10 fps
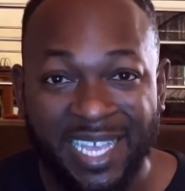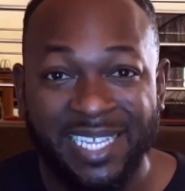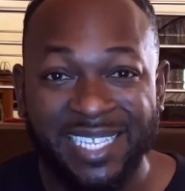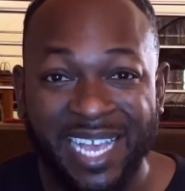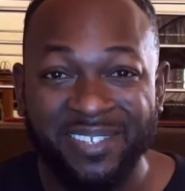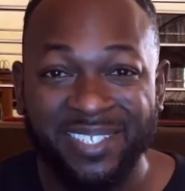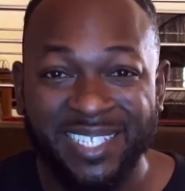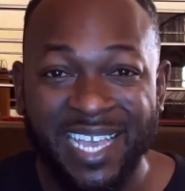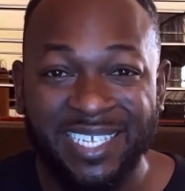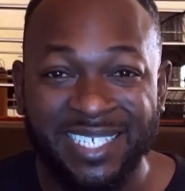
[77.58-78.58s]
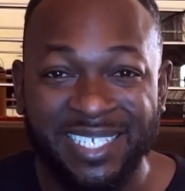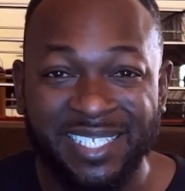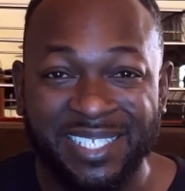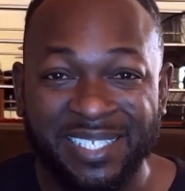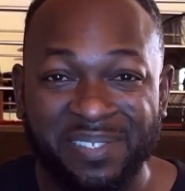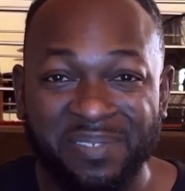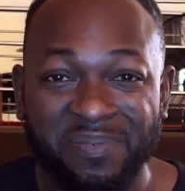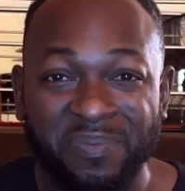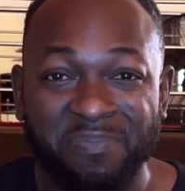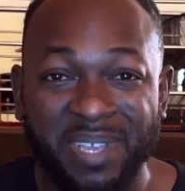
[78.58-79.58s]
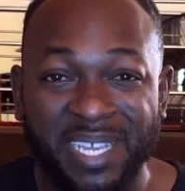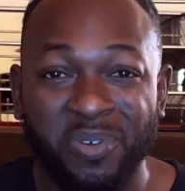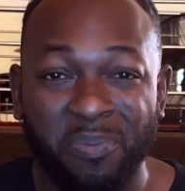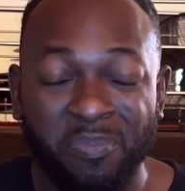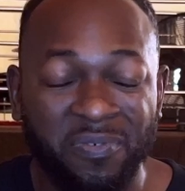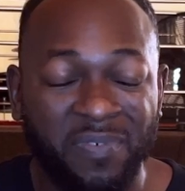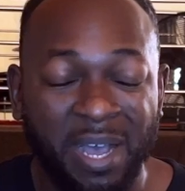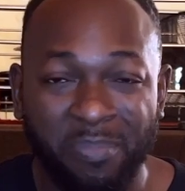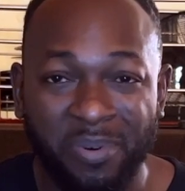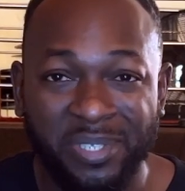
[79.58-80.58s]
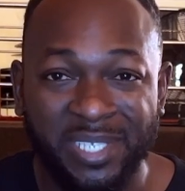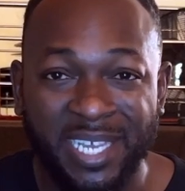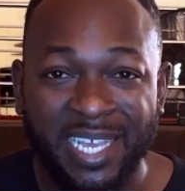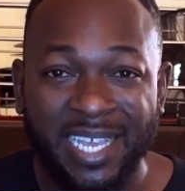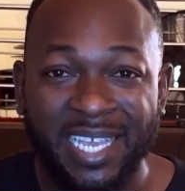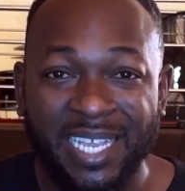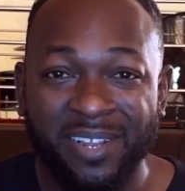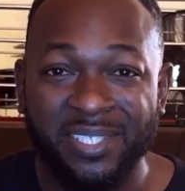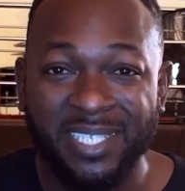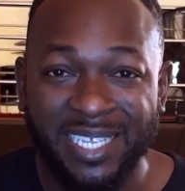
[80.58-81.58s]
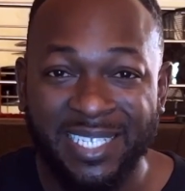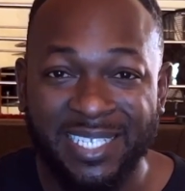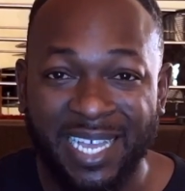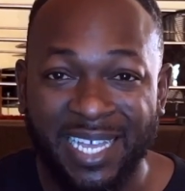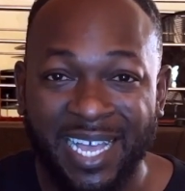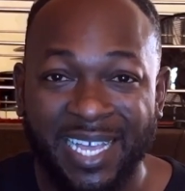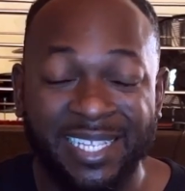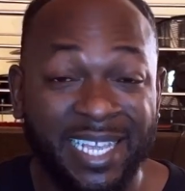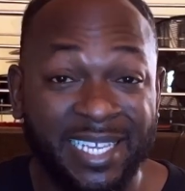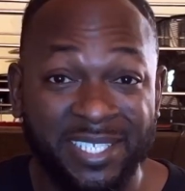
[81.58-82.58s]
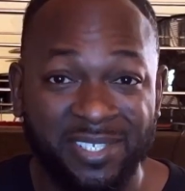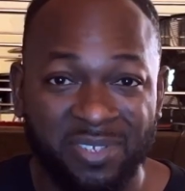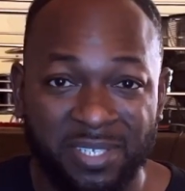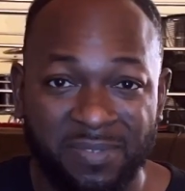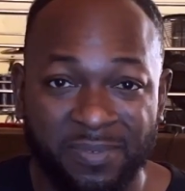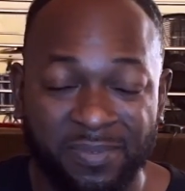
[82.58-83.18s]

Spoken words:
downsizing will make your move abroad a lot easier and less stressful.